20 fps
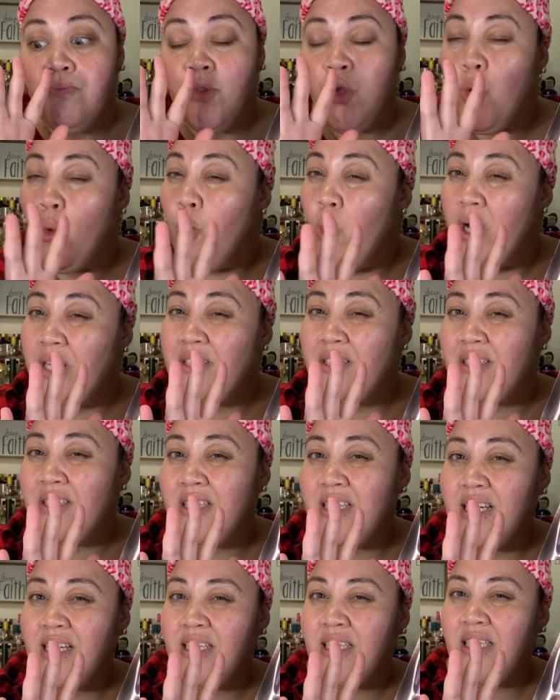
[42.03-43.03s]

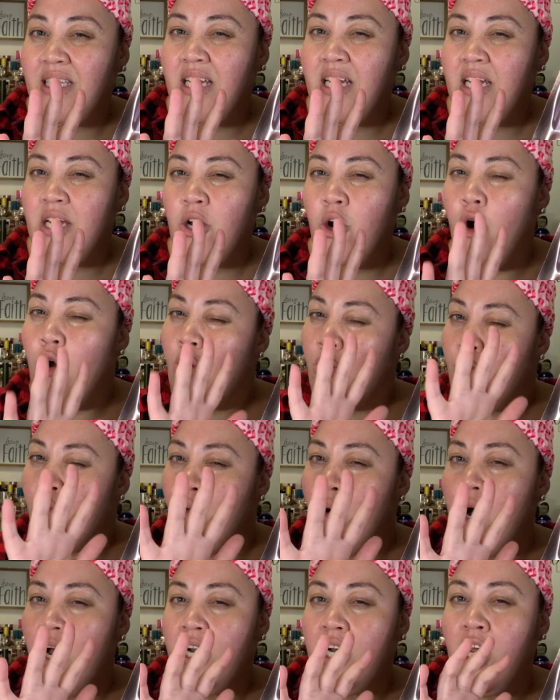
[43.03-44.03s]
160 or
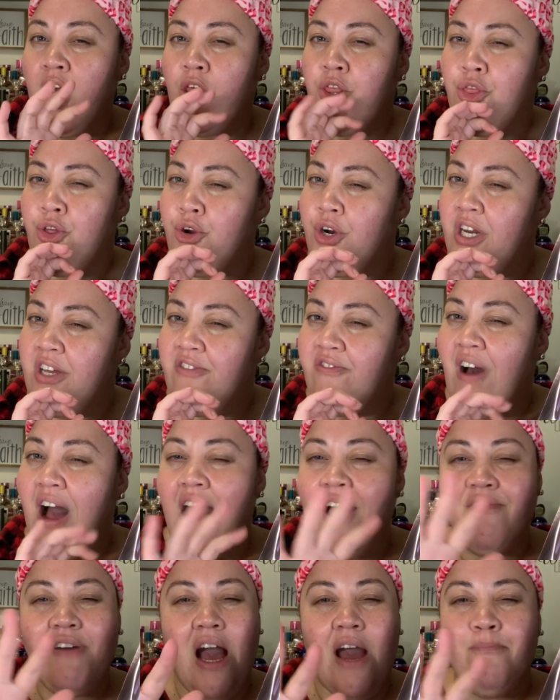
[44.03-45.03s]

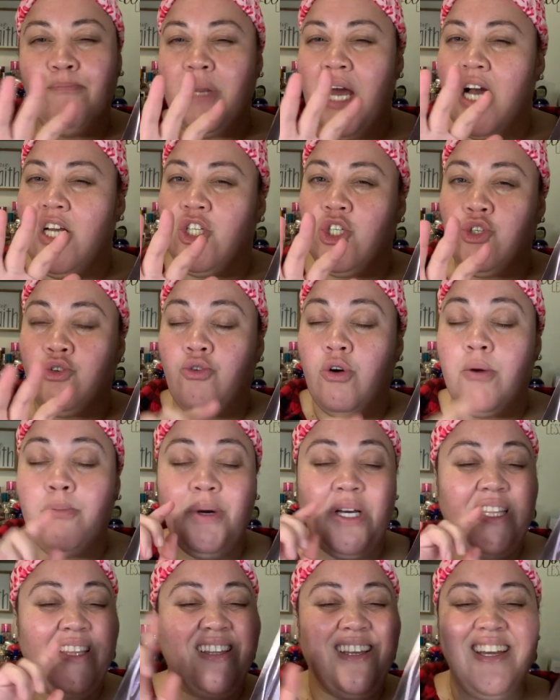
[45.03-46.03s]
135 I'm not sure
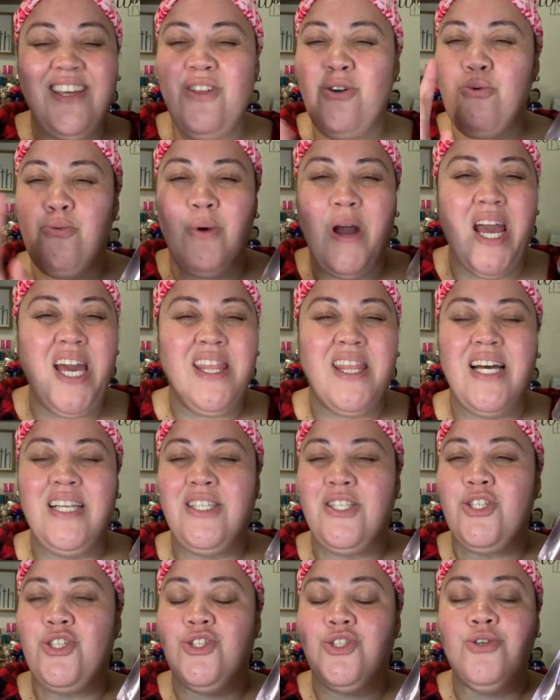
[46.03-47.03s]
but either way
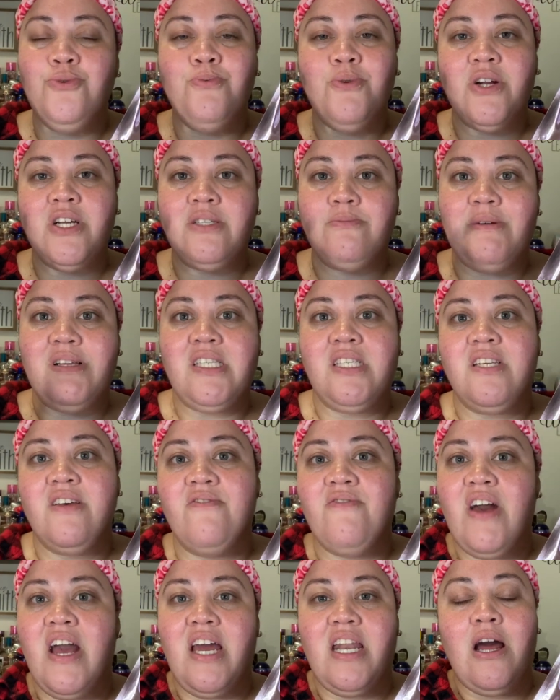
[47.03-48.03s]
that's super
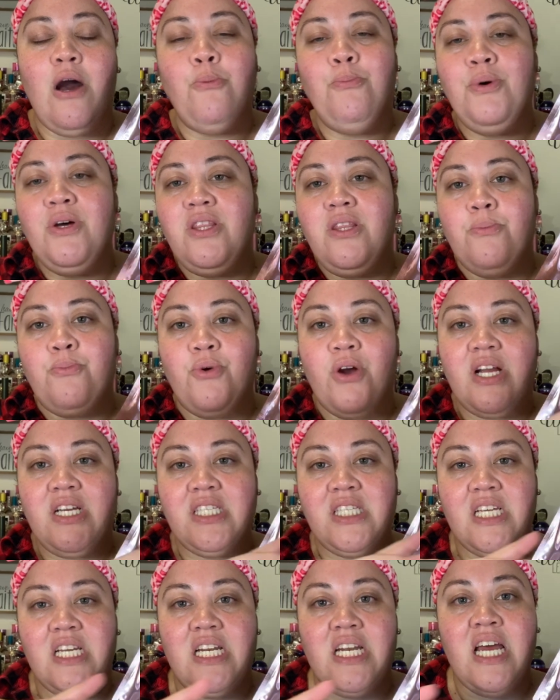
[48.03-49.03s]
expensive and I'll put the
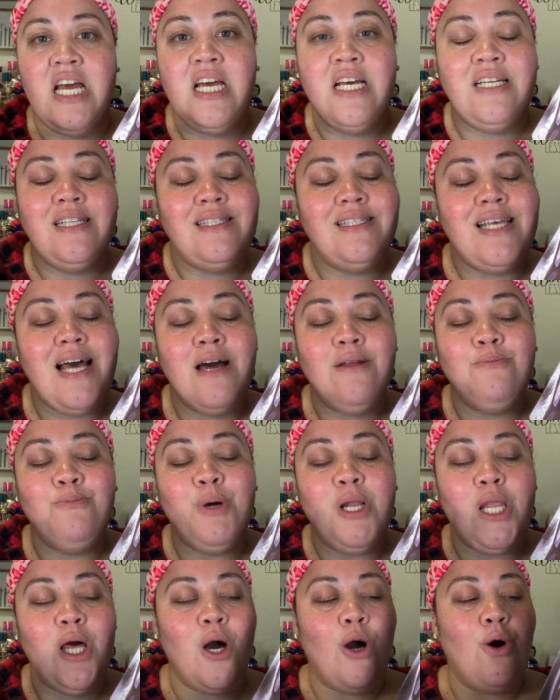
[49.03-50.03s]
price in down
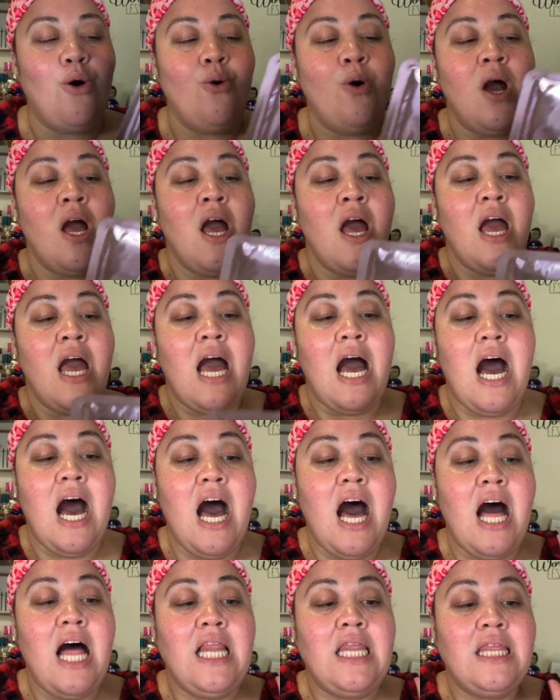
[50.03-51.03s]
below
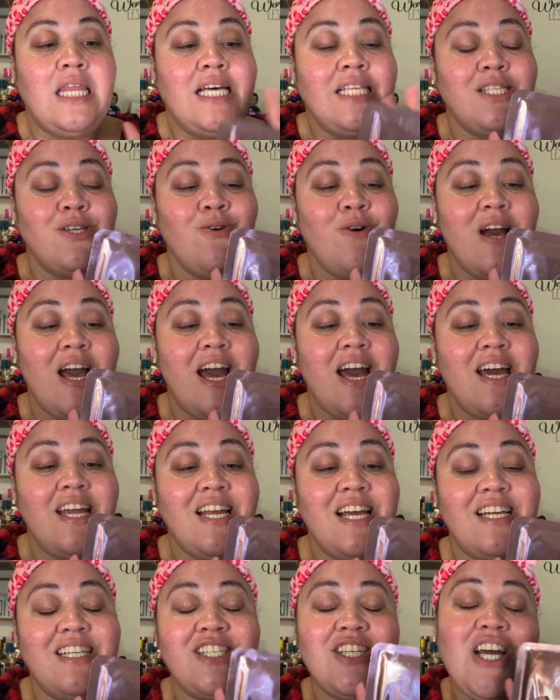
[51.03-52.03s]
uh, let's go ahead
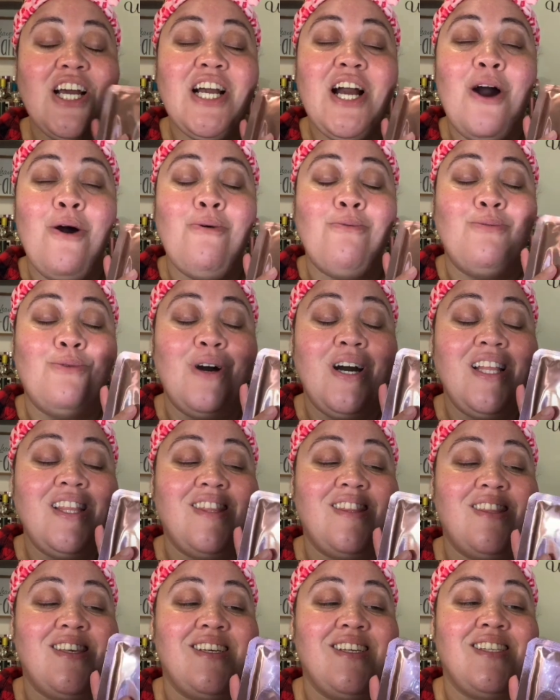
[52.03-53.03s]
and check out what
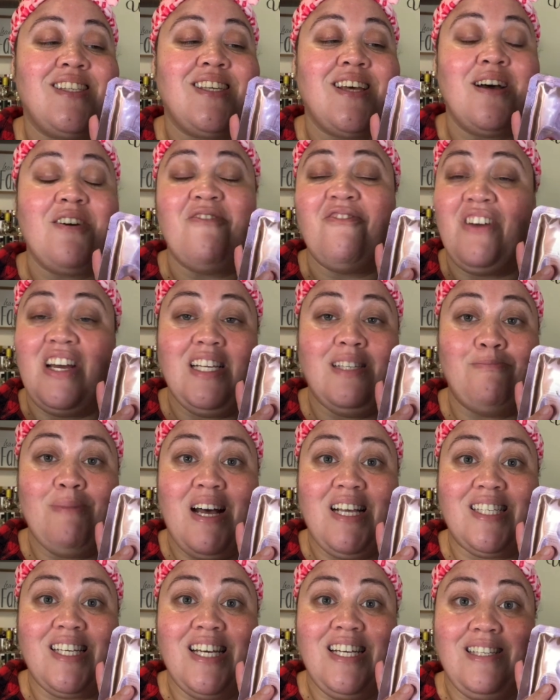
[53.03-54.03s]
this face
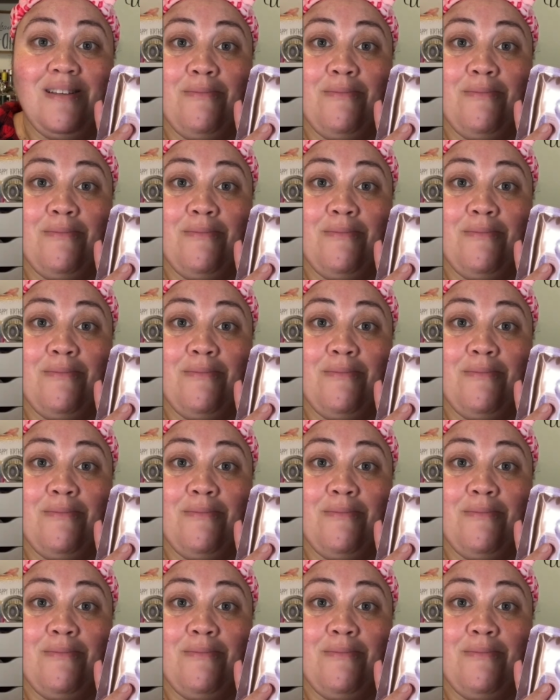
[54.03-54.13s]
mask is